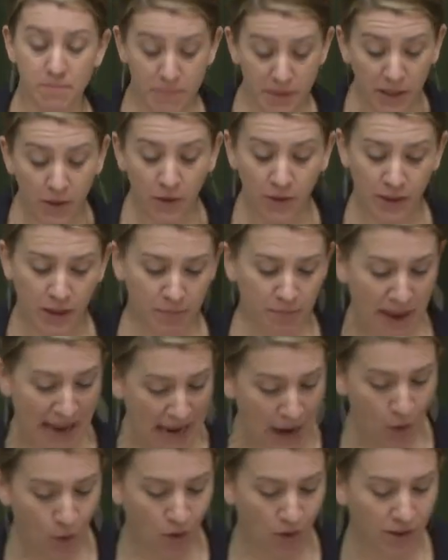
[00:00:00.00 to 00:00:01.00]
built the
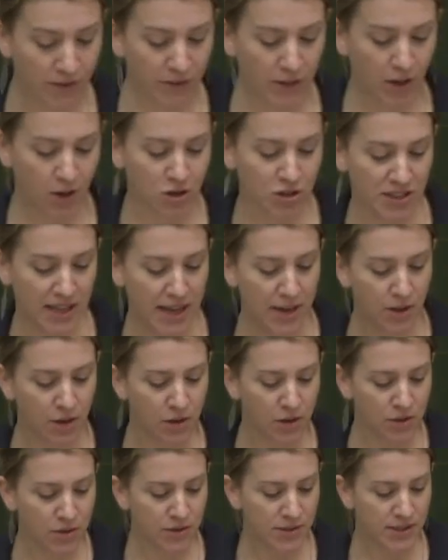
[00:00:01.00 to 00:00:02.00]
power of large
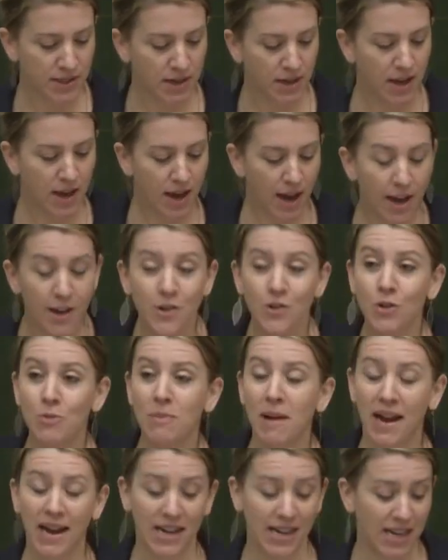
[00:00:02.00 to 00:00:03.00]
landowners,
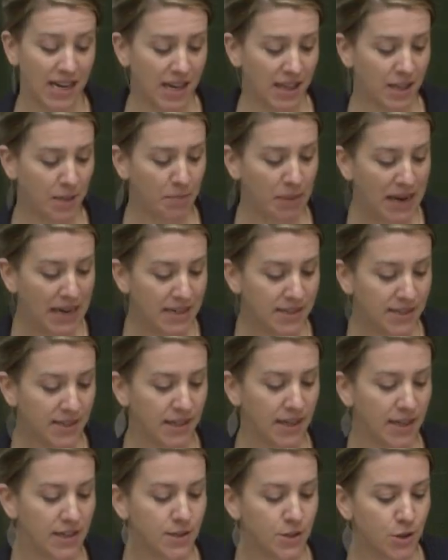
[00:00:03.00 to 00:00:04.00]
undermining the
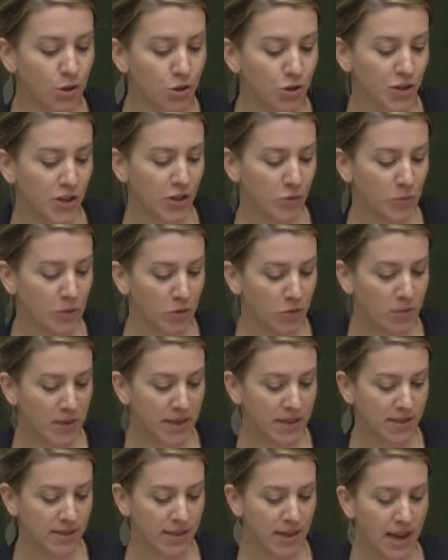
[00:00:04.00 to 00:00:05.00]
peasant and socialist
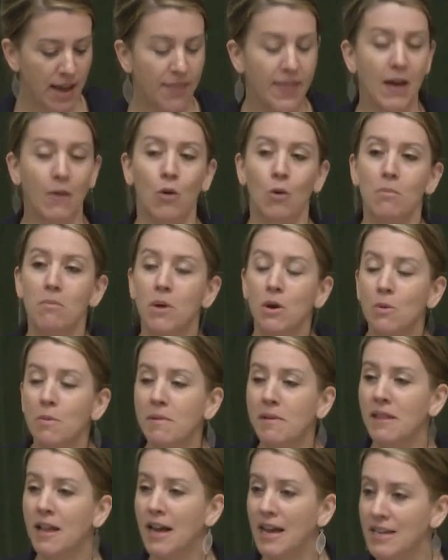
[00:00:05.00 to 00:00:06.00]
movements that were
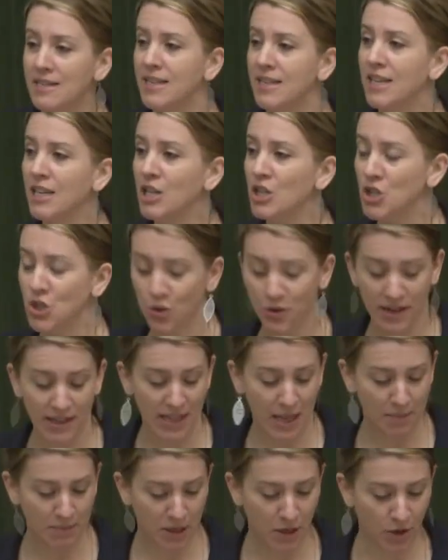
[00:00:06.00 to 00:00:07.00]
mobilizing during
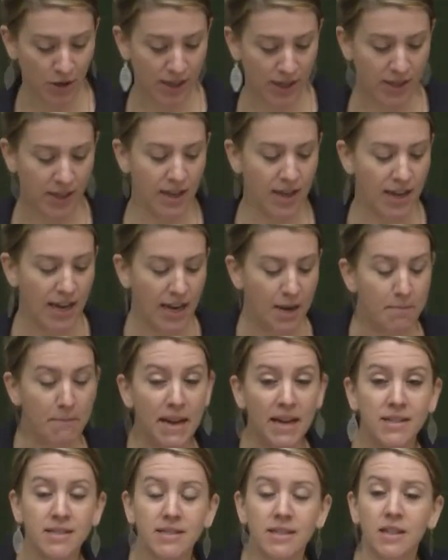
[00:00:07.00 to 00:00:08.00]
that period in
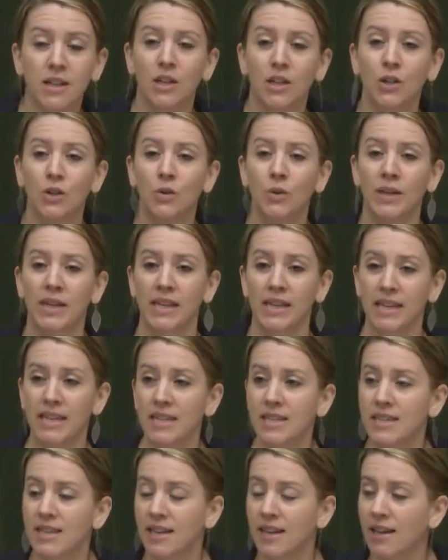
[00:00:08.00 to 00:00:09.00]
Mexico, in
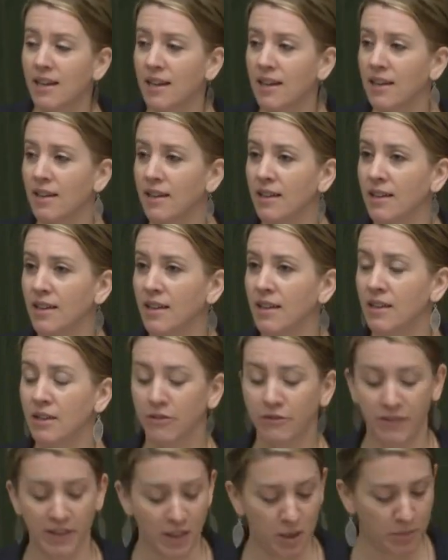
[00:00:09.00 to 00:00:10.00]
India,
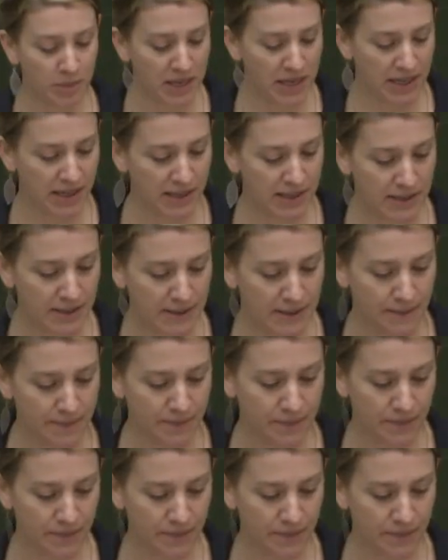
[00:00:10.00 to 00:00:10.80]
the Philippines.